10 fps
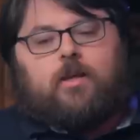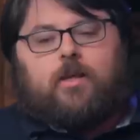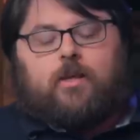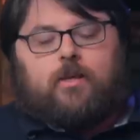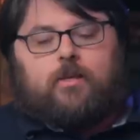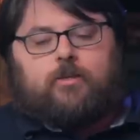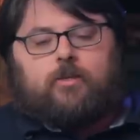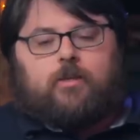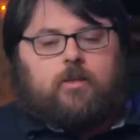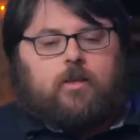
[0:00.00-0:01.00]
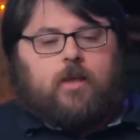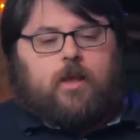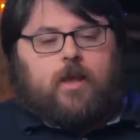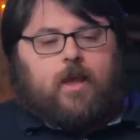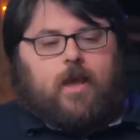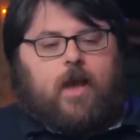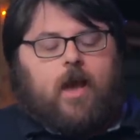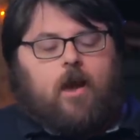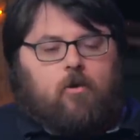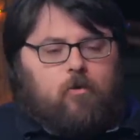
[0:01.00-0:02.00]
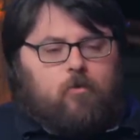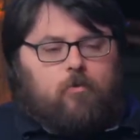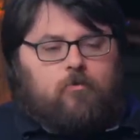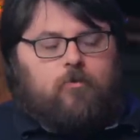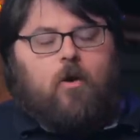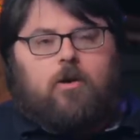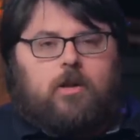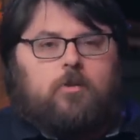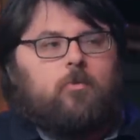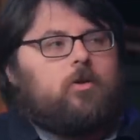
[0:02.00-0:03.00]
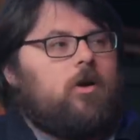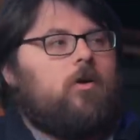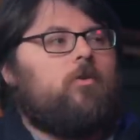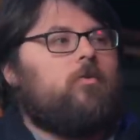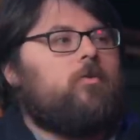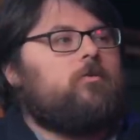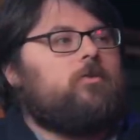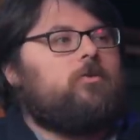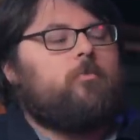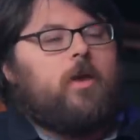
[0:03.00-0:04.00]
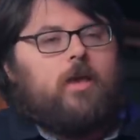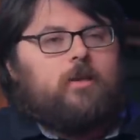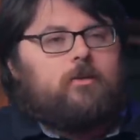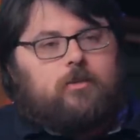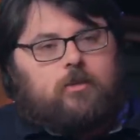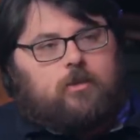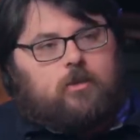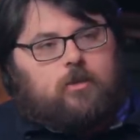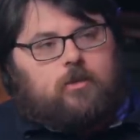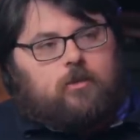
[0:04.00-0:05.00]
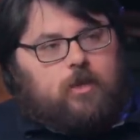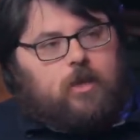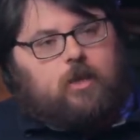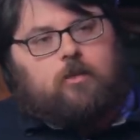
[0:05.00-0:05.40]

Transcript: is how far it will go to paint the